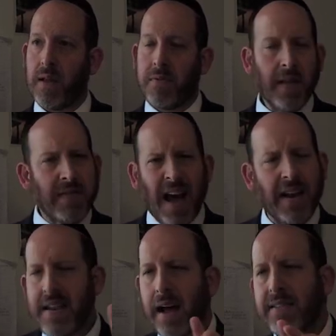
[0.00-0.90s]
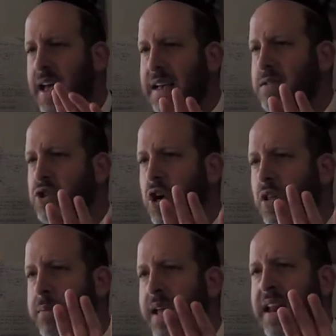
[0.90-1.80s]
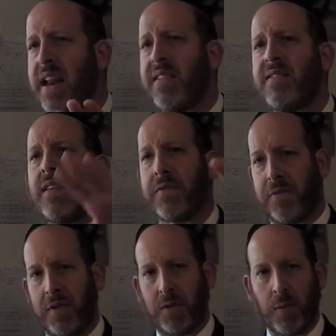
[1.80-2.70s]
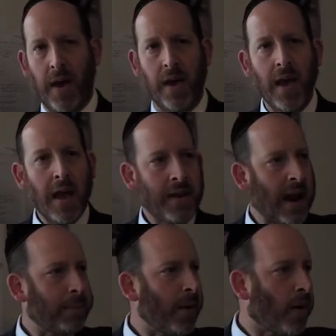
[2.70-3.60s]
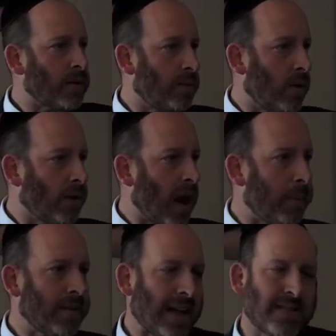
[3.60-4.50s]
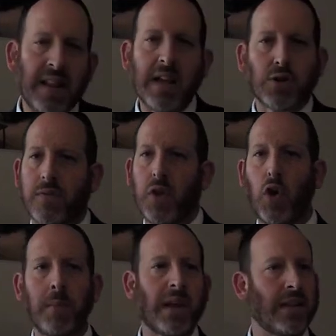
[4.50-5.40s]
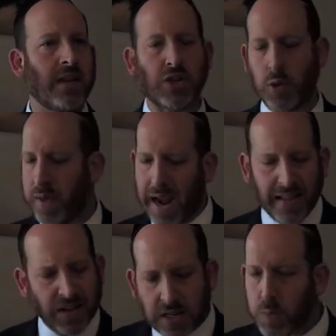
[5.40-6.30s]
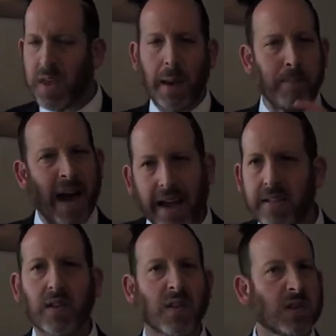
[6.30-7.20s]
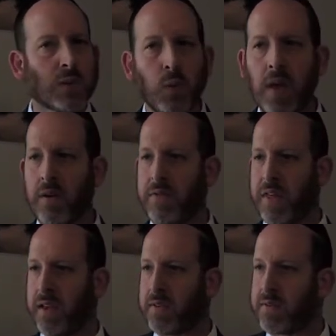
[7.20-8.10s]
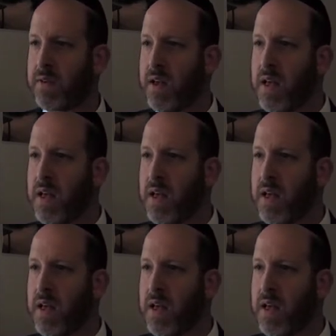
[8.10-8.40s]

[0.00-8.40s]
Not chas v'shalom in an indifferent way, not because we don't care, but that's the nature of the human condition. We kind of just, we get back into the swing of things.